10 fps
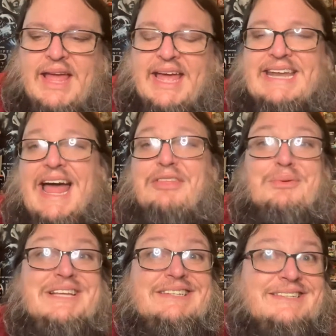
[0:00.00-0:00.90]
And now they're
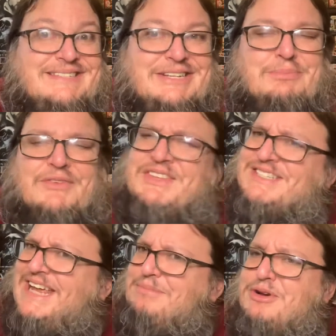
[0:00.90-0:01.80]
releasing a Steelbook for the
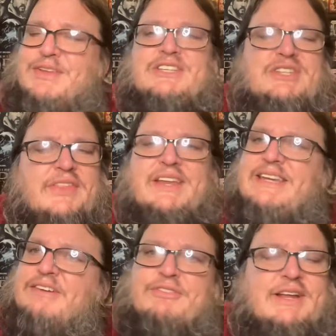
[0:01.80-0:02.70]
same movie. There's nothing
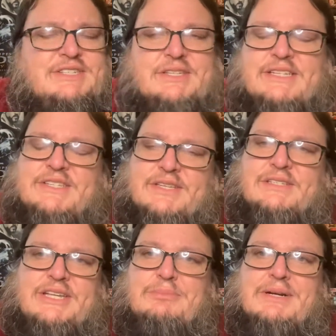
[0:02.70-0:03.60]
different. It's just, it's just a
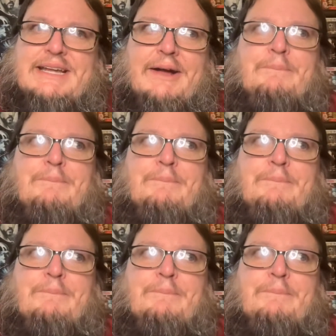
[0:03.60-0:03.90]
Steelbook now.